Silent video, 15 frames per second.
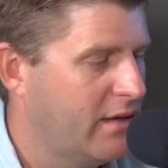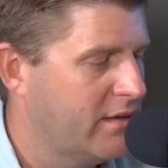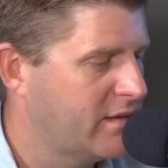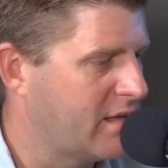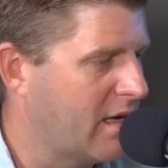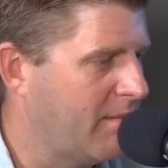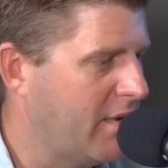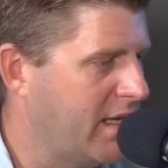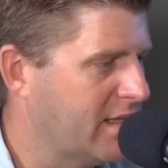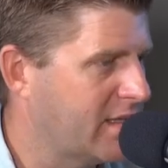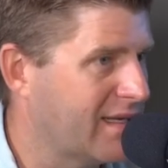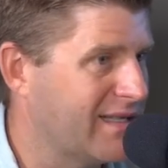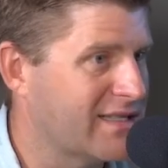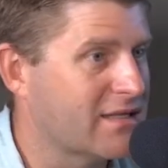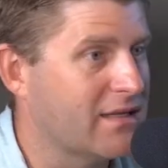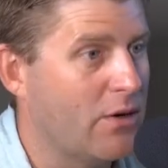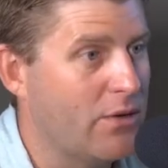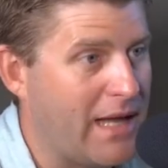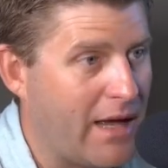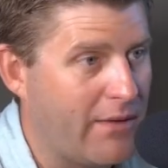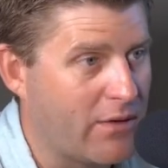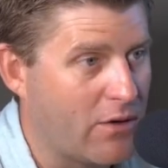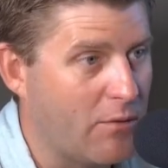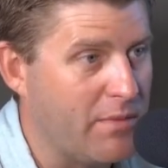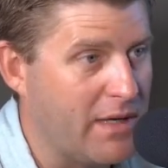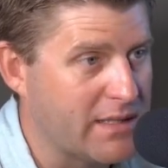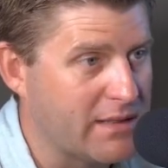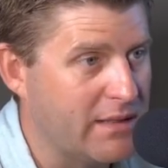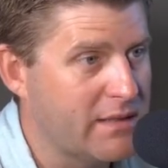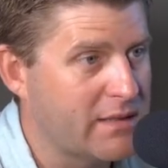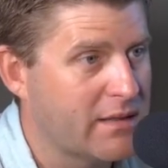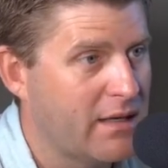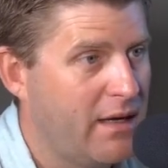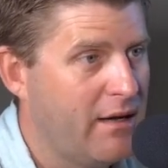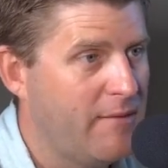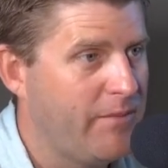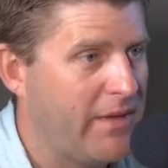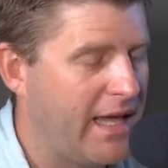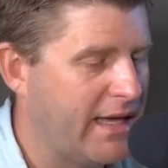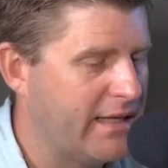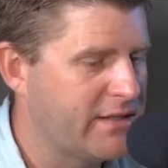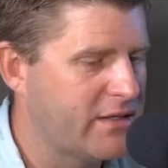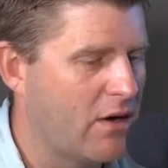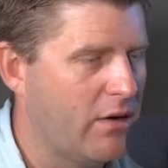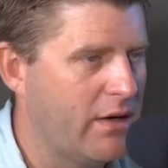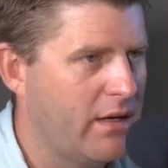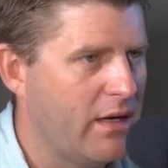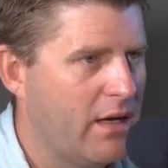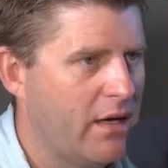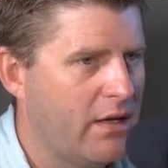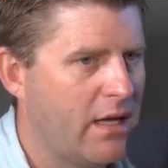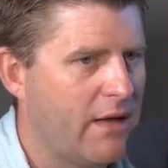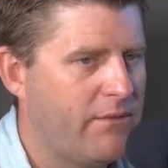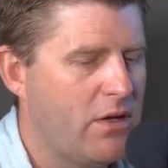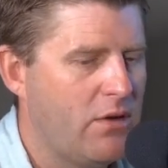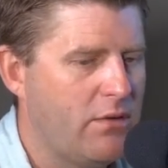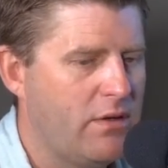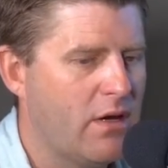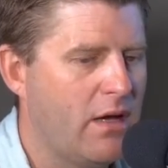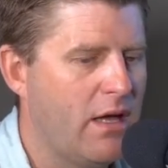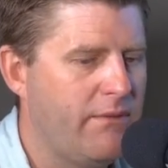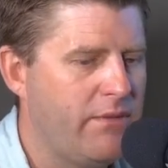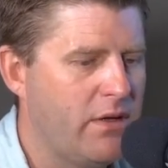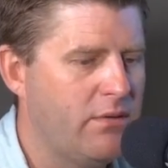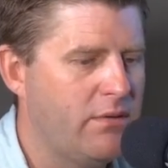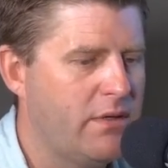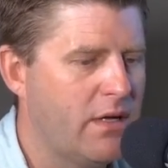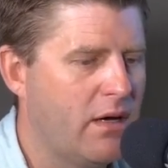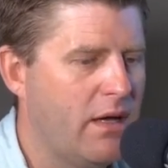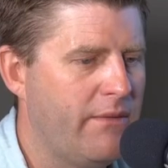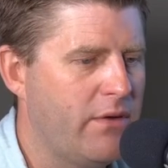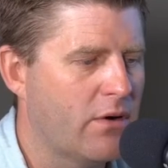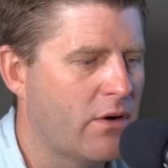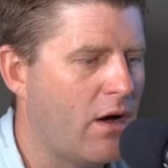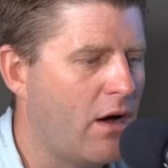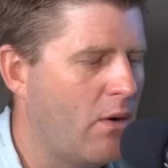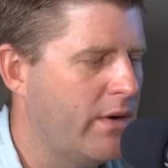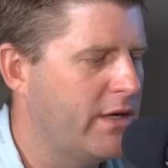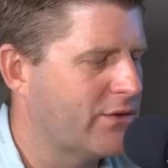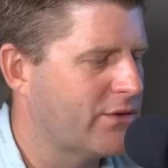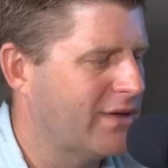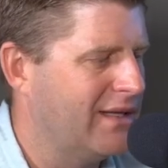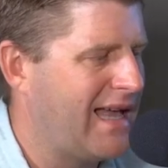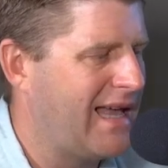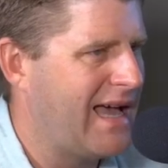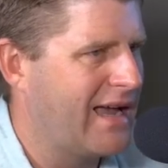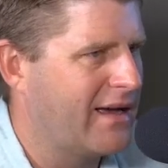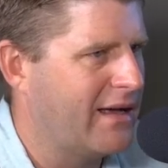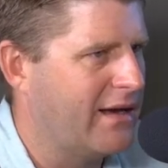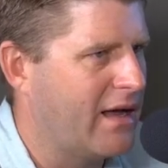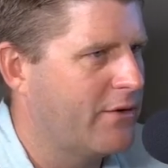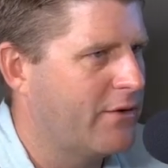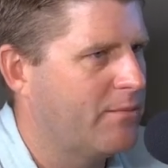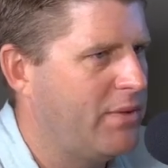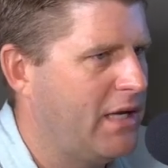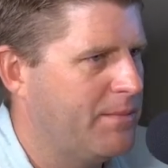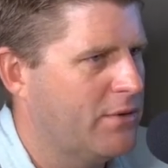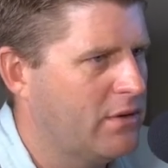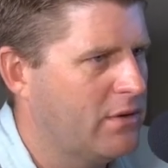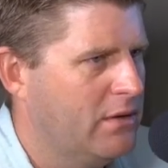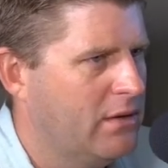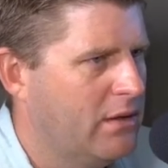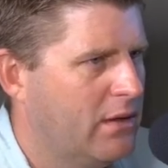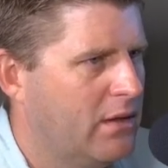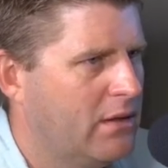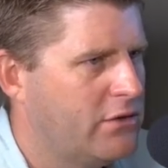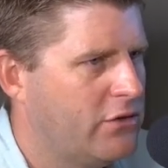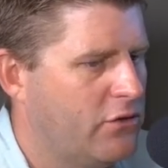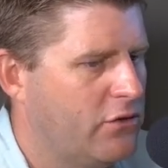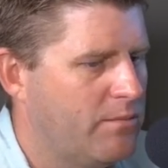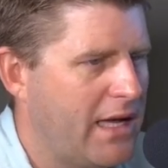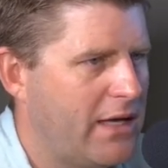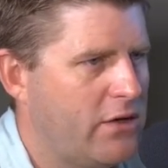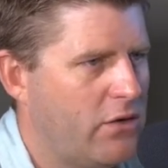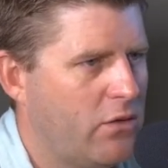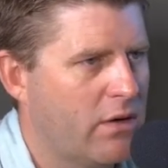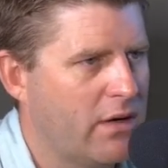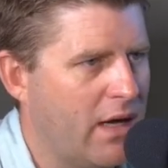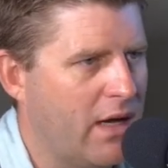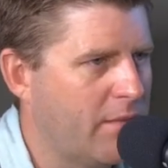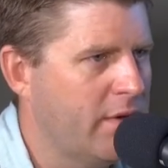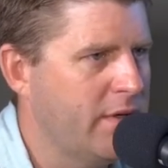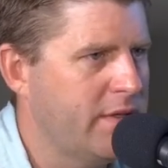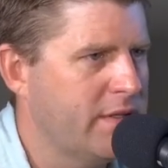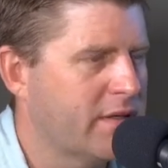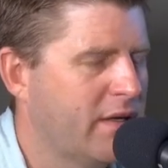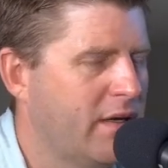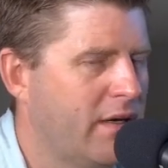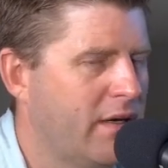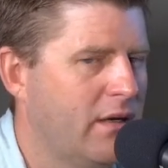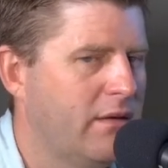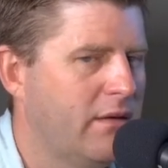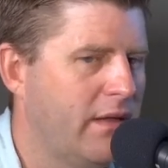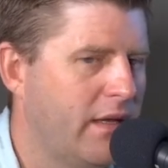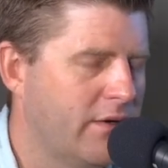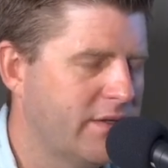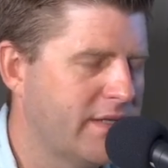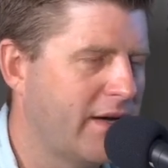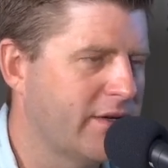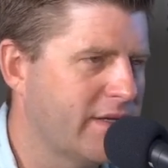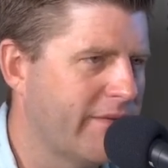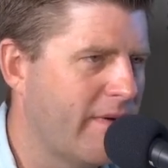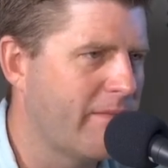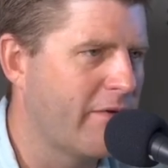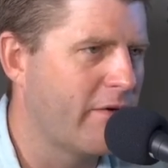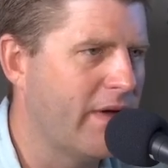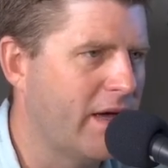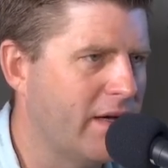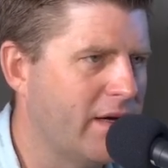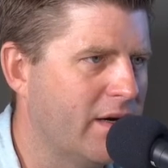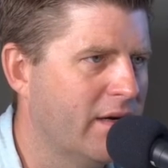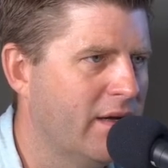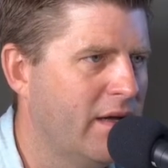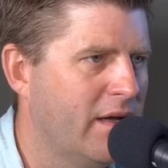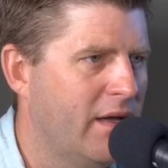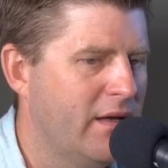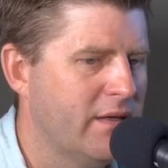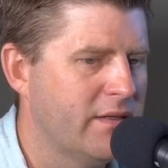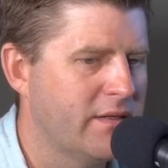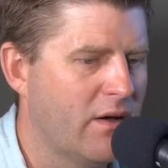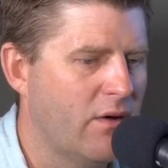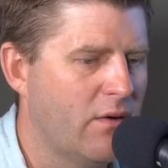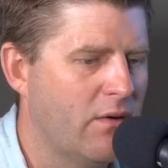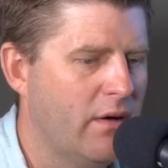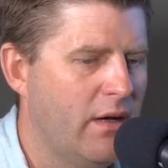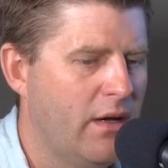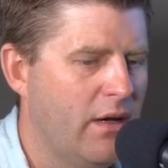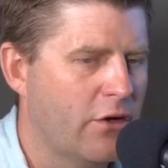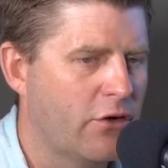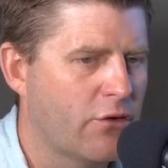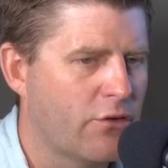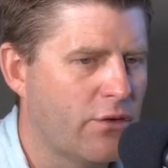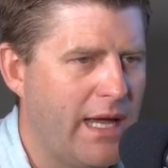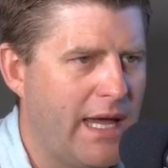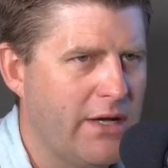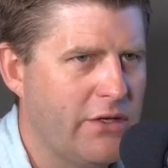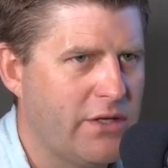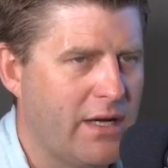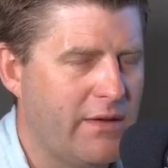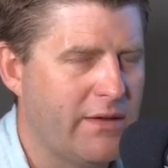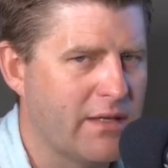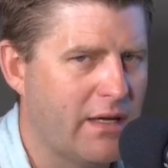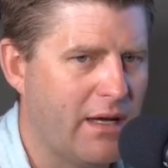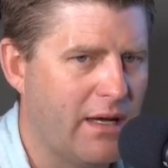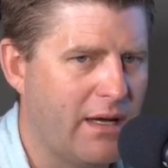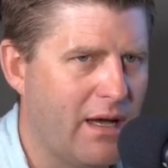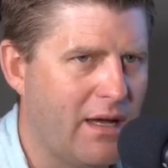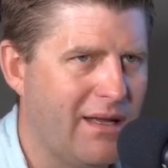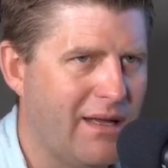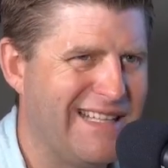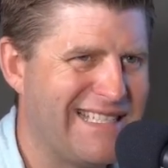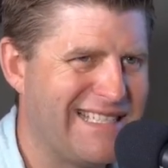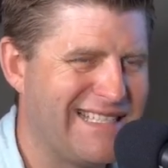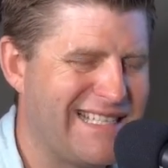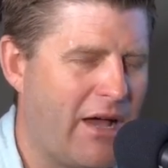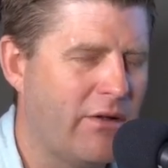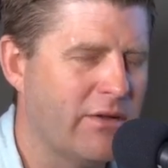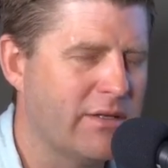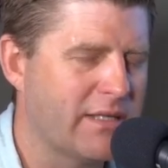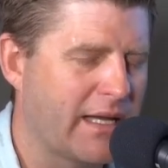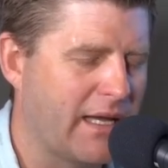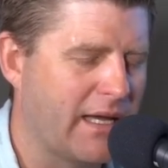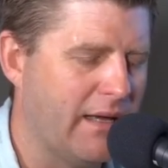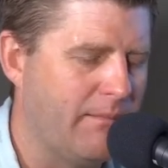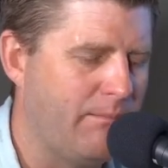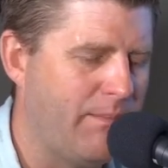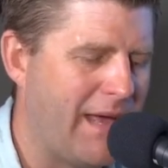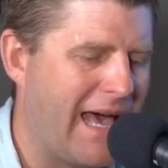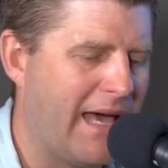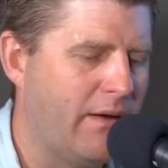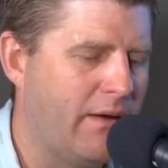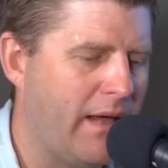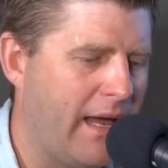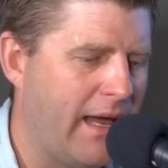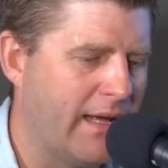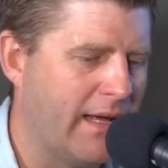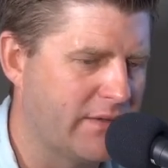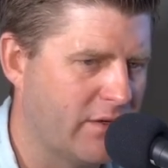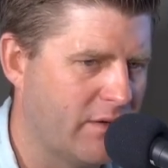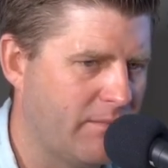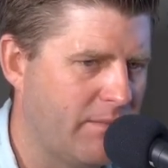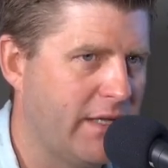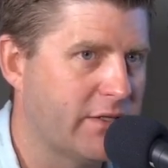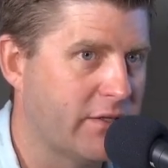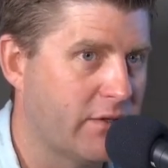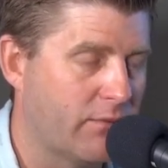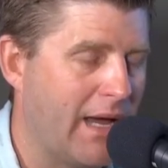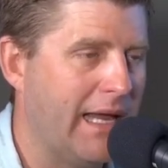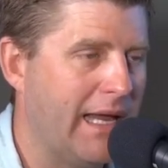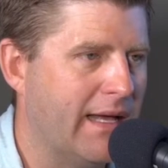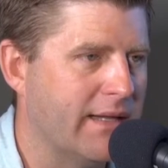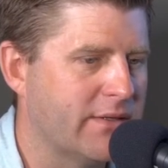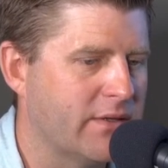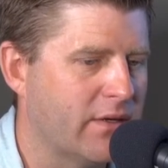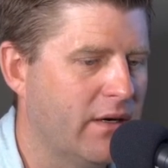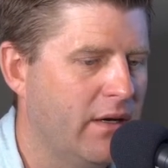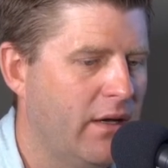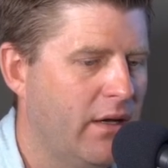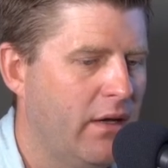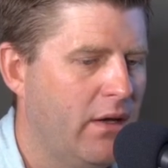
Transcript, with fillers: Somebody's going to slow down their own business. Right. Somebody's going to so get out of the business. If you don't, if you don't, if you're always relying on other people to make your numbers, then you're setting yourself up for failure. Yeah. So creation, it's a, it sounds like a bad answer, but it's the right answer.